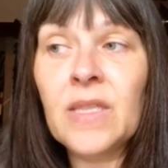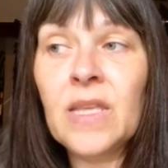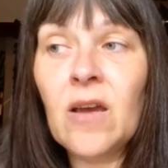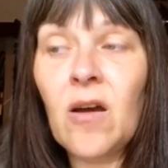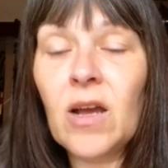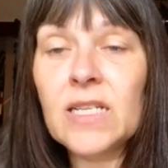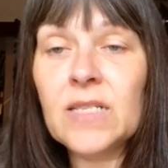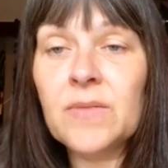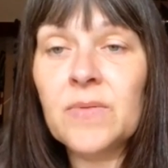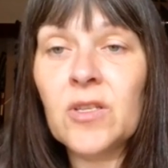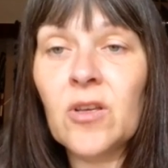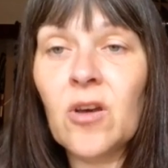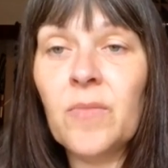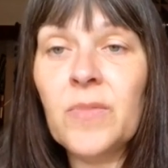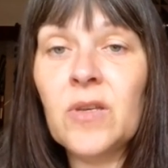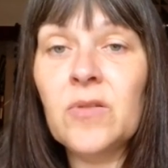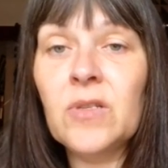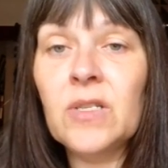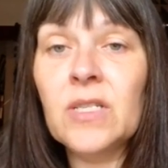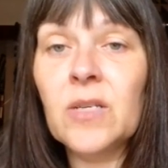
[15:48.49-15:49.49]
items that I'm
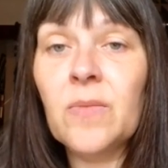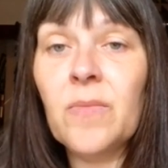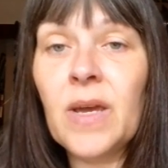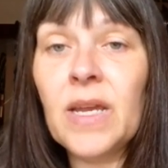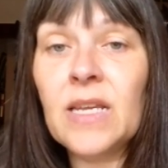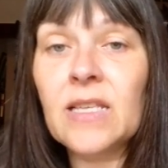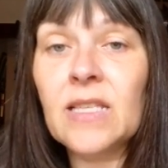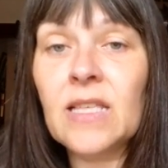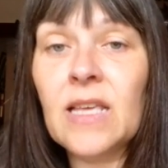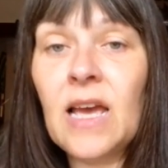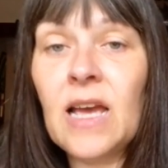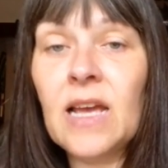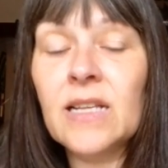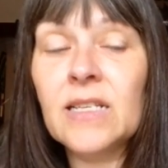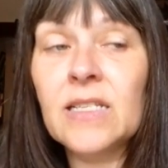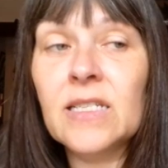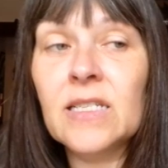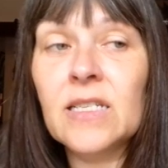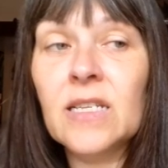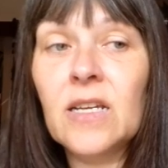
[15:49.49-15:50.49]
using to make
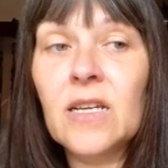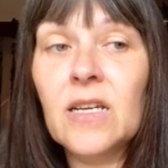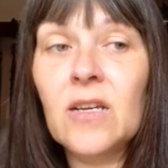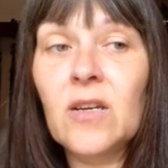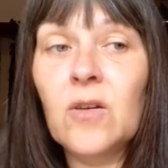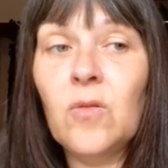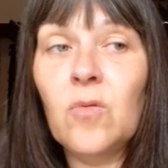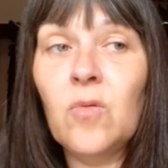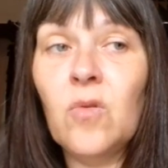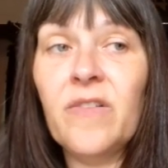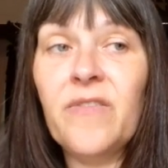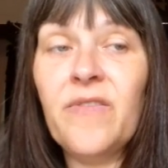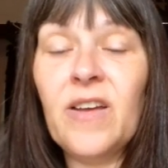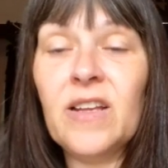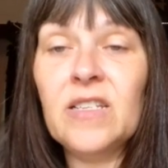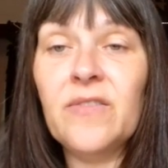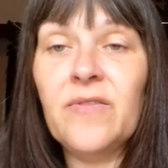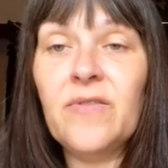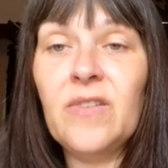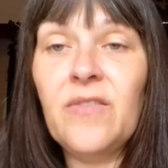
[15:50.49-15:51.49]
that were
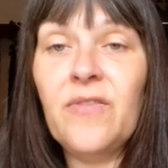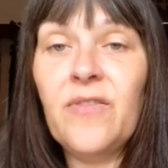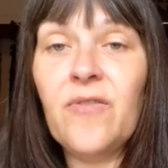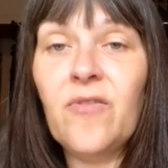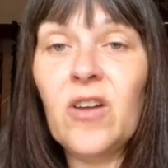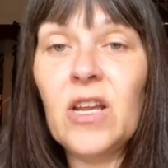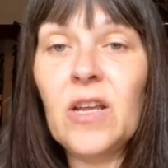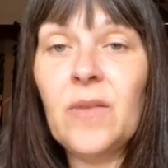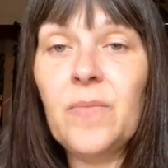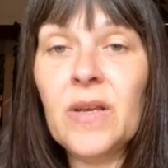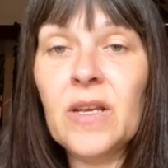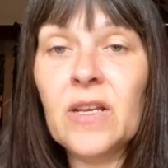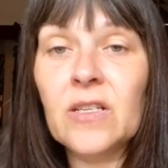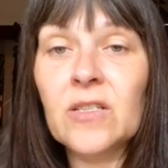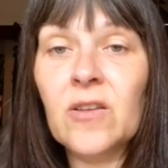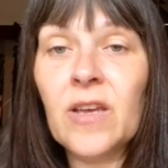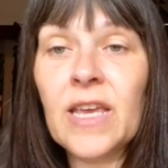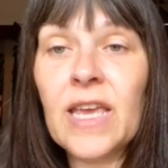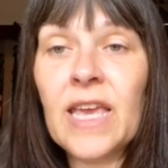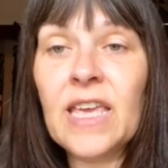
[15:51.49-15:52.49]
effectively free,
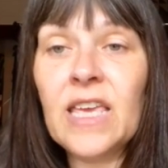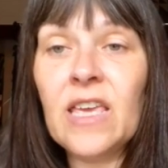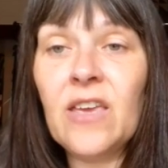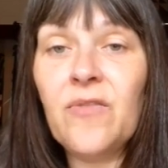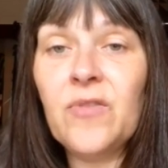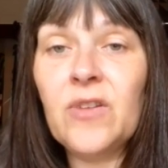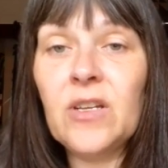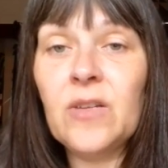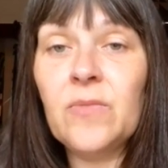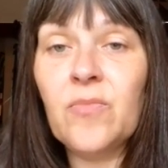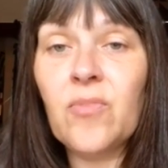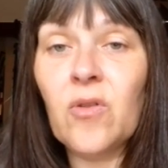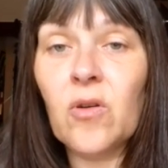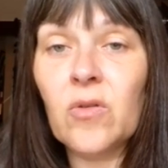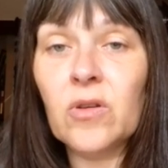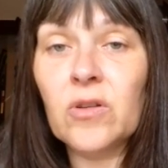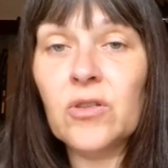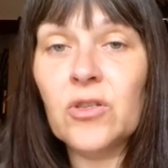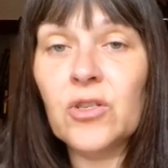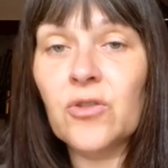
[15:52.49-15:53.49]
because I get gifted
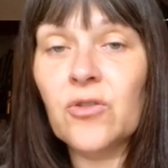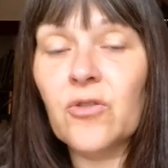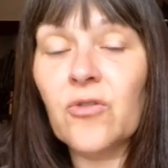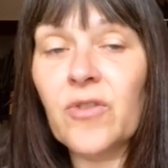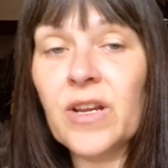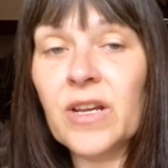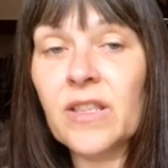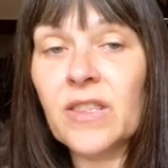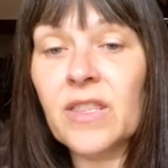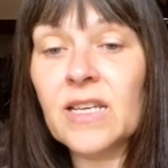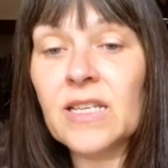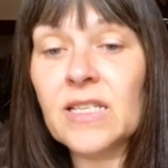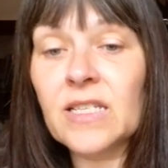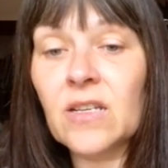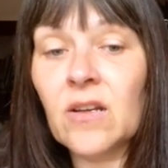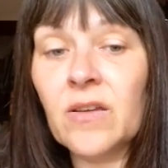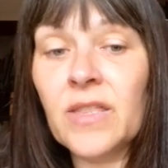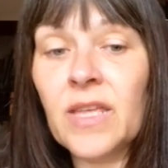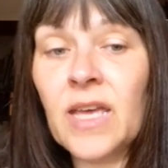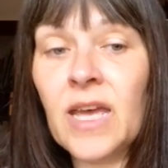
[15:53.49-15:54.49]
broken jewellery and things
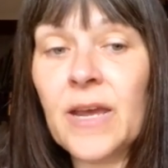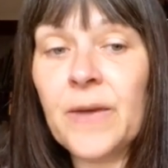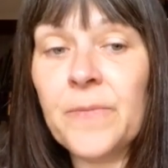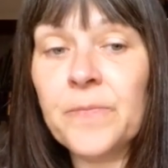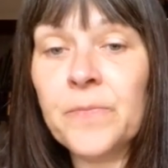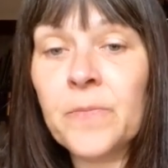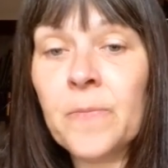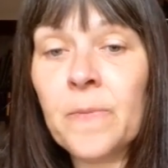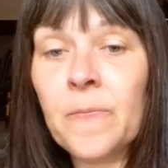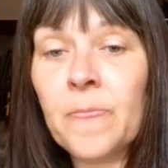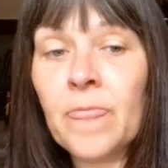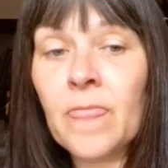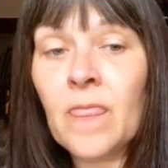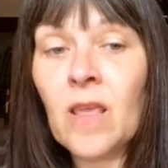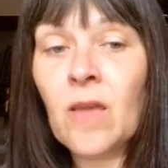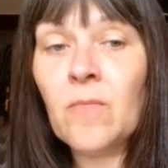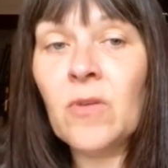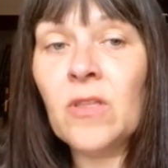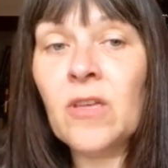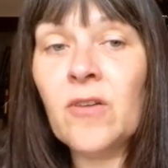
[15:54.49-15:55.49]
like that.
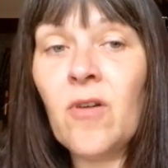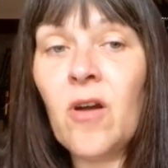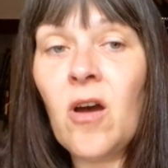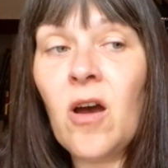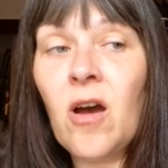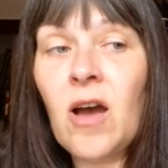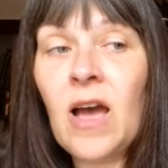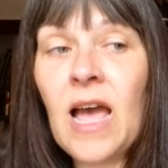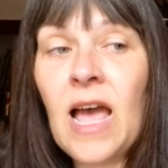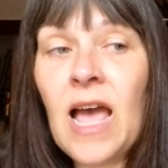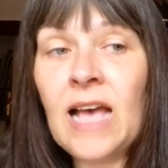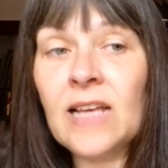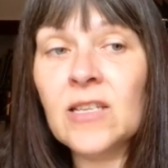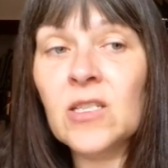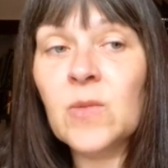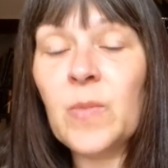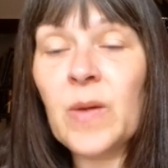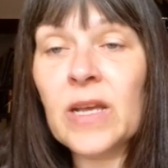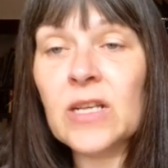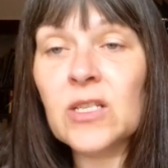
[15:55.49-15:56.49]
But there are
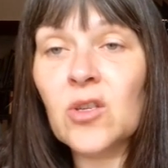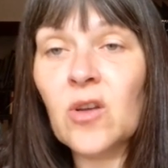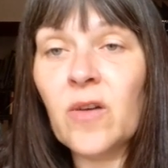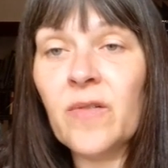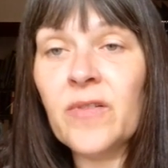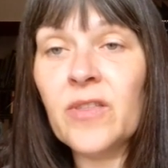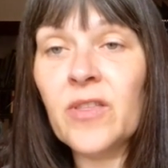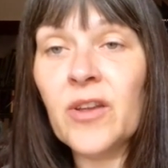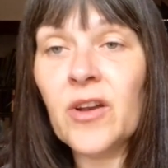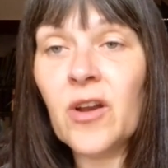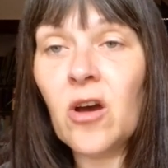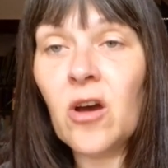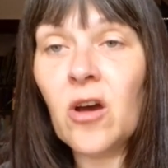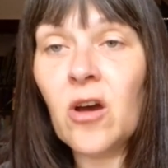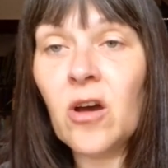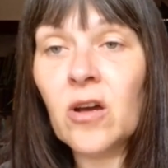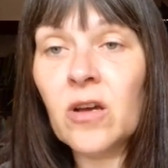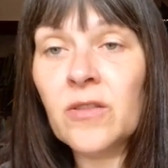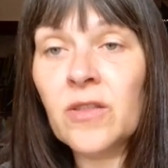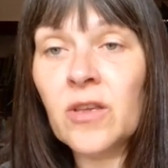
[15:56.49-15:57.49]
aspects of it
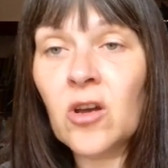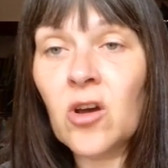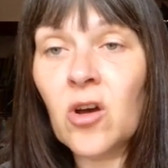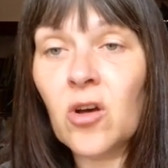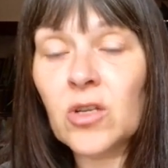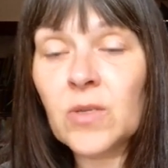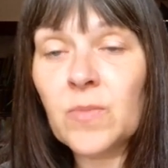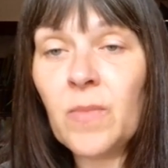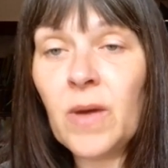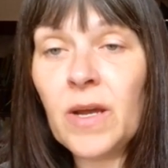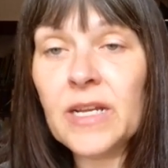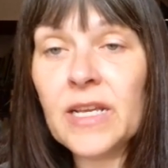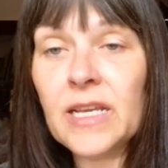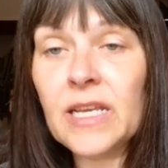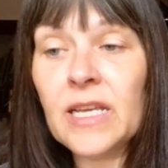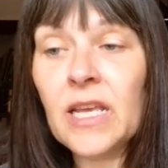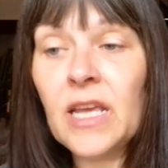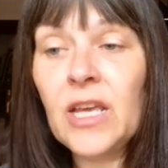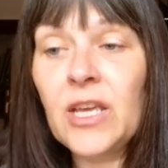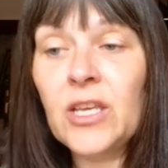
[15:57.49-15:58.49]
that cost
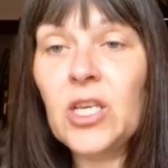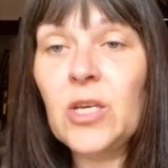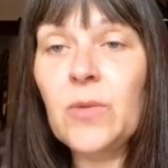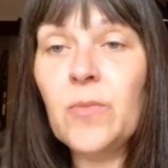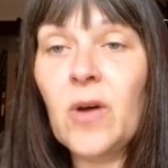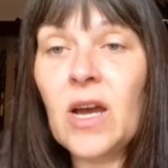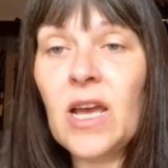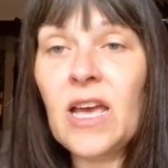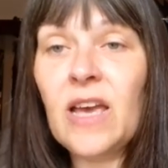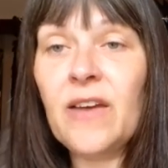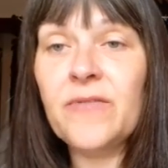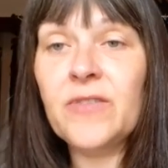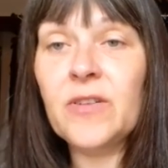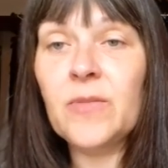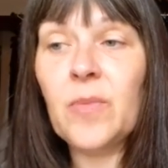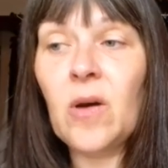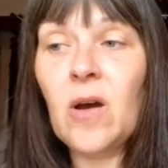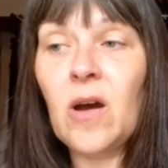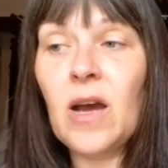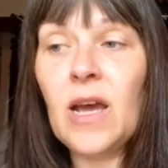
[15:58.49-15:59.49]
money. You might have to
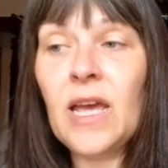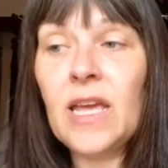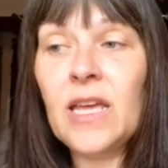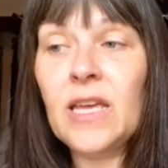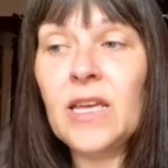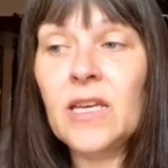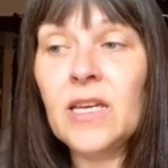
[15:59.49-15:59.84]
buy